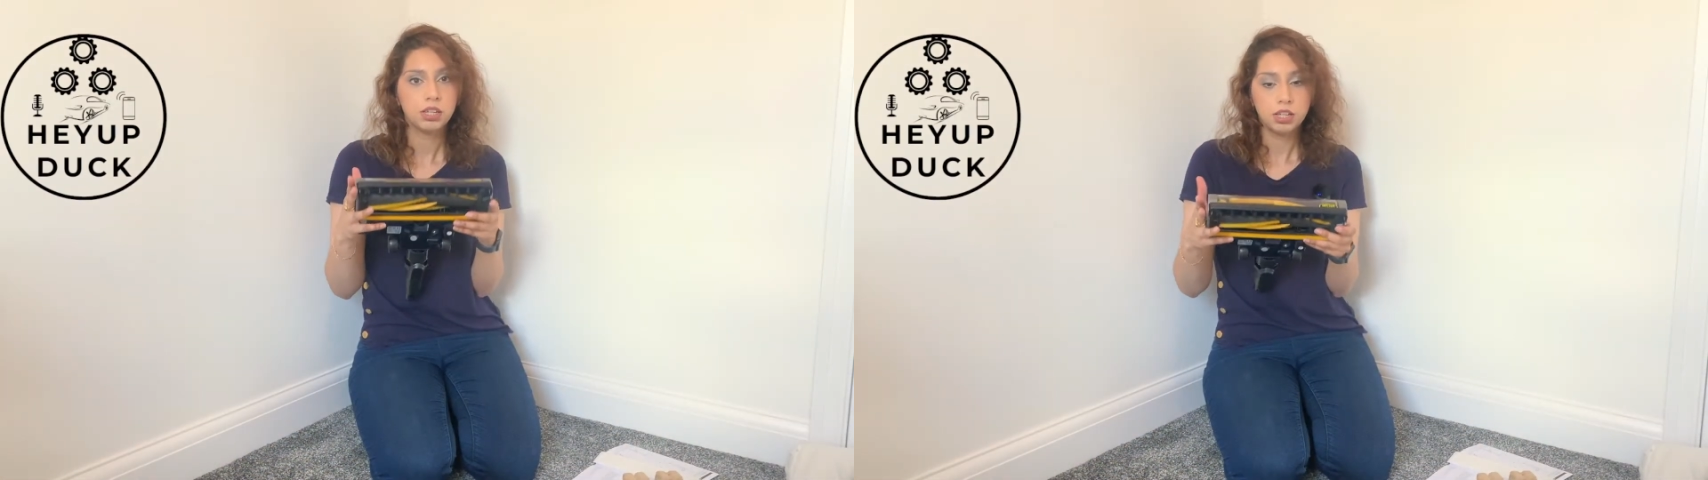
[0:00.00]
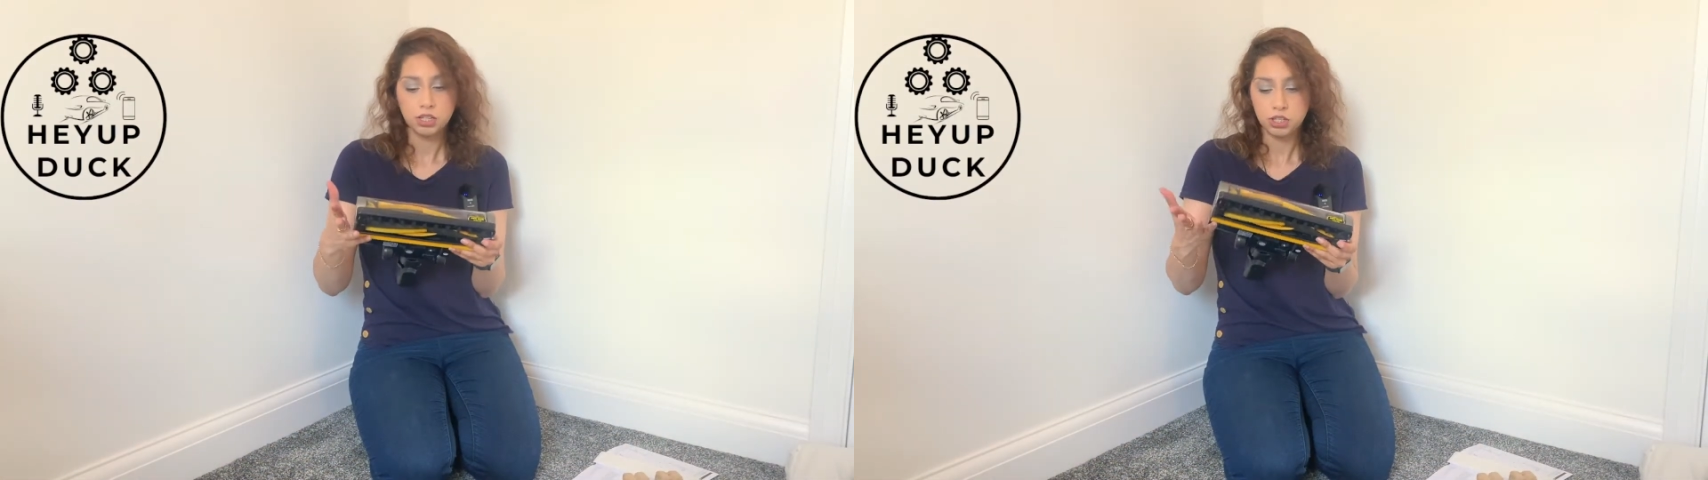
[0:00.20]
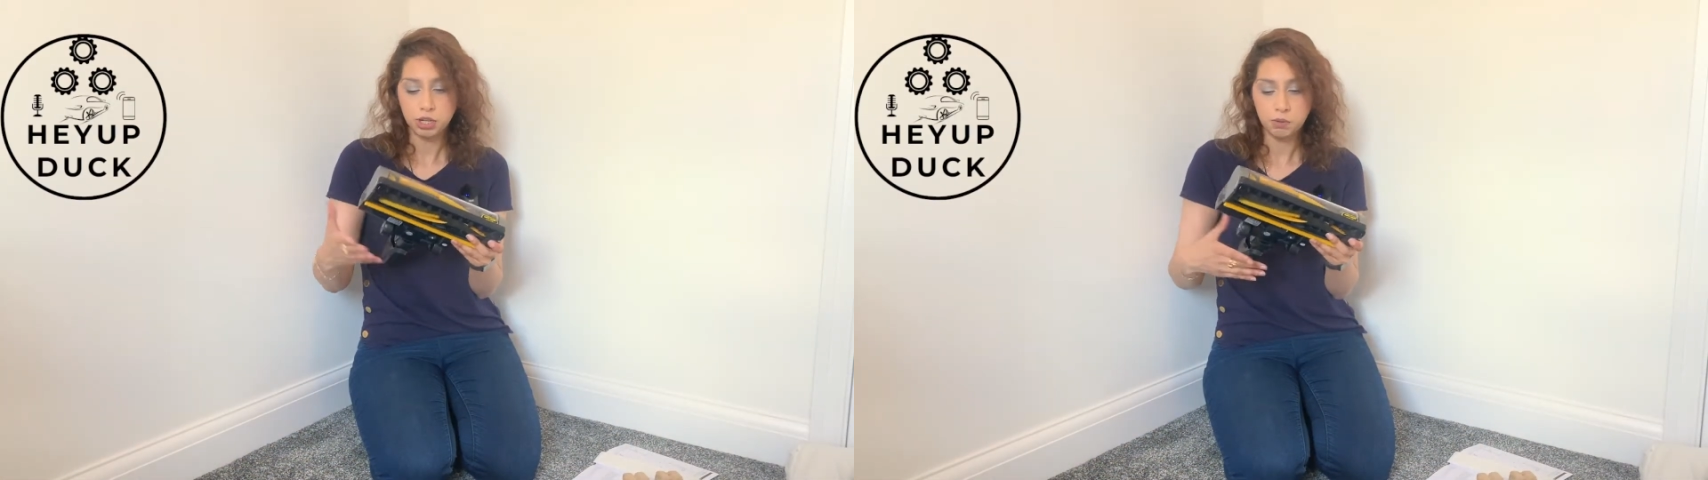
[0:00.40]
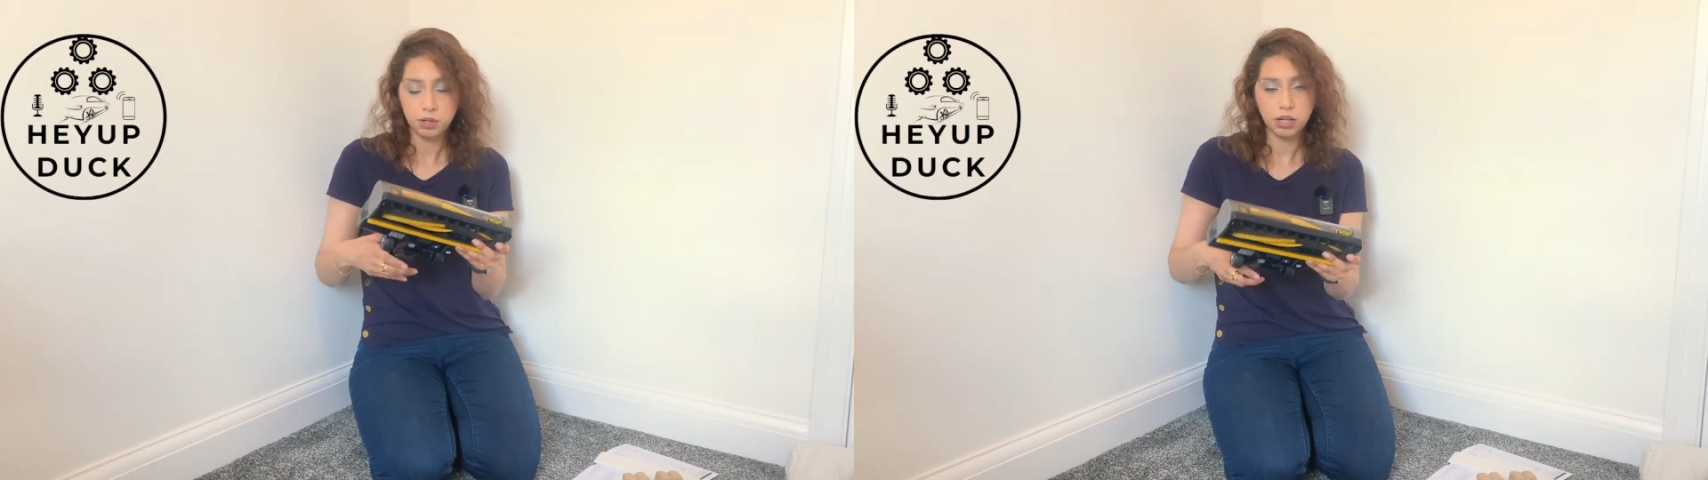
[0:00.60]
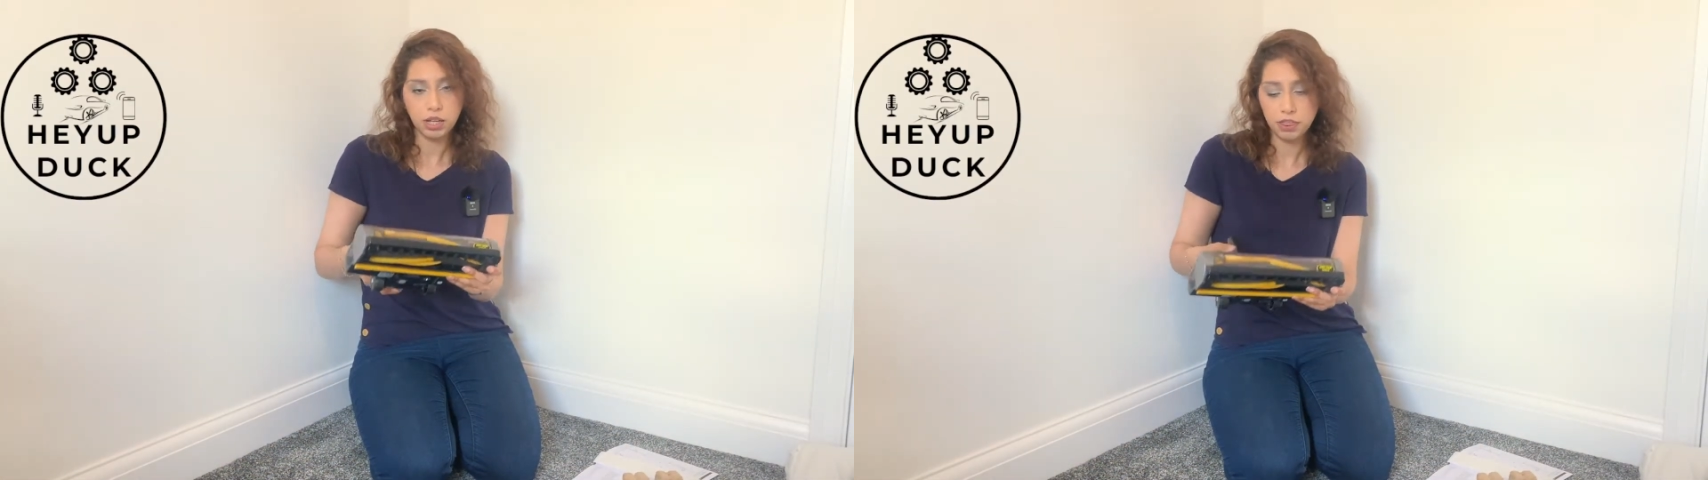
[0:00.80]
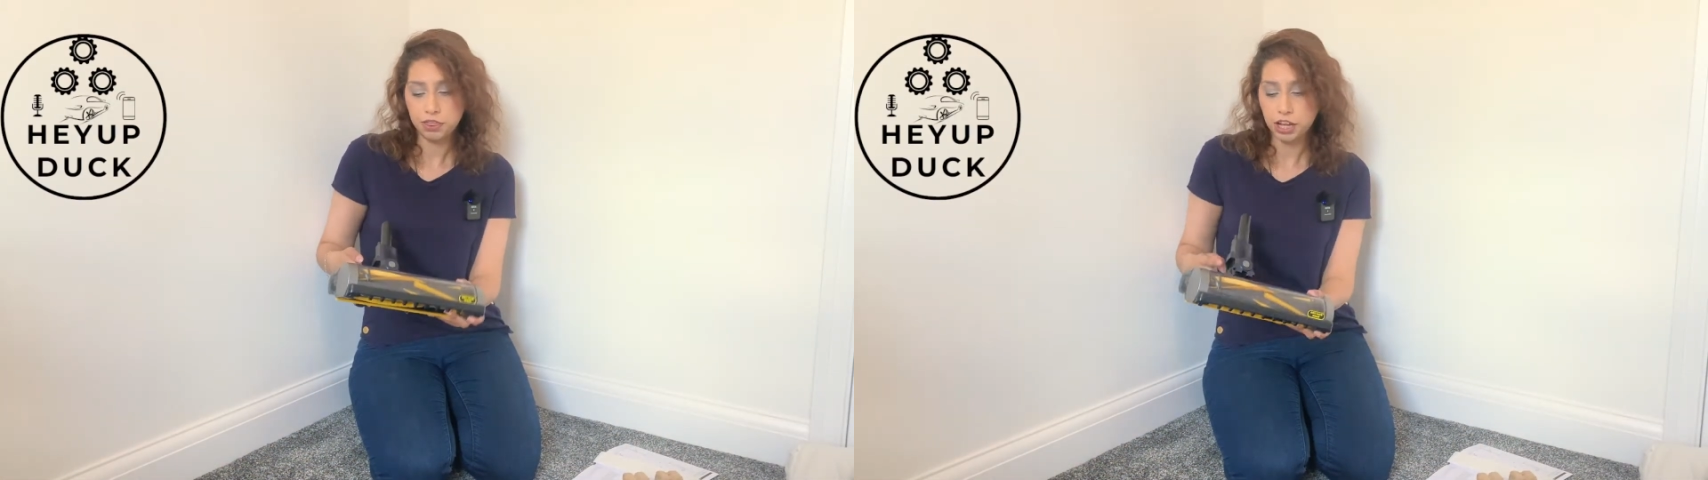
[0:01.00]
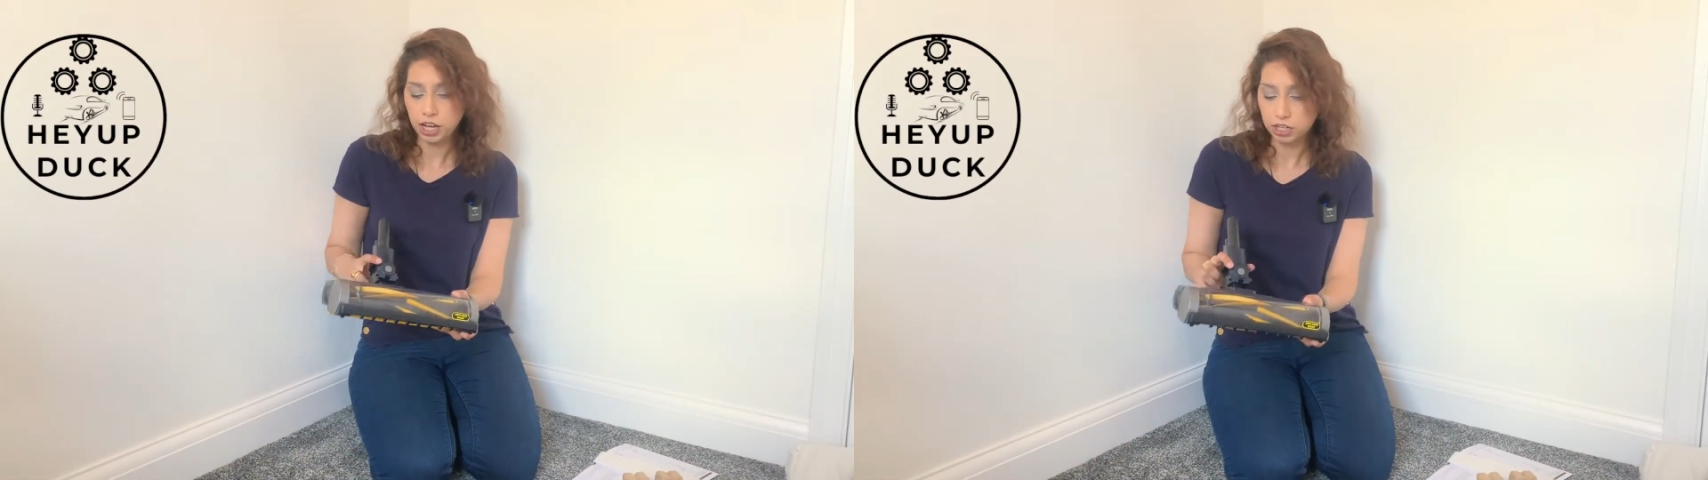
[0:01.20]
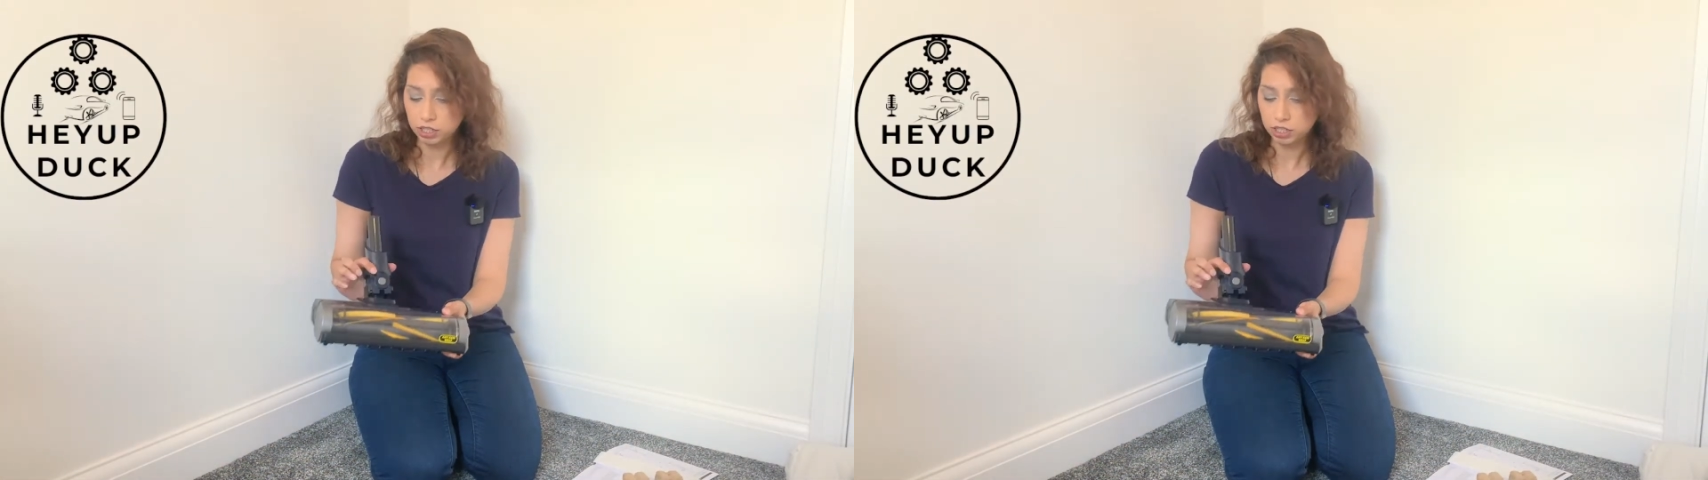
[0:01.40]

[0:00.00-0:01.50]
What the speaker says: So that